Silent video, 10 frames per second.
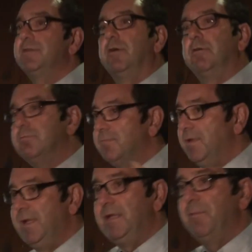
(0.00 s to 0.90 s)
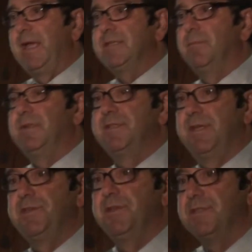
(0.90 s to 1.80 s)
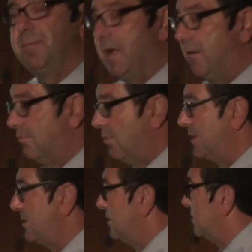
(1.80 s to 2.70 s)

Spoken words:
So you need to make some decisions about what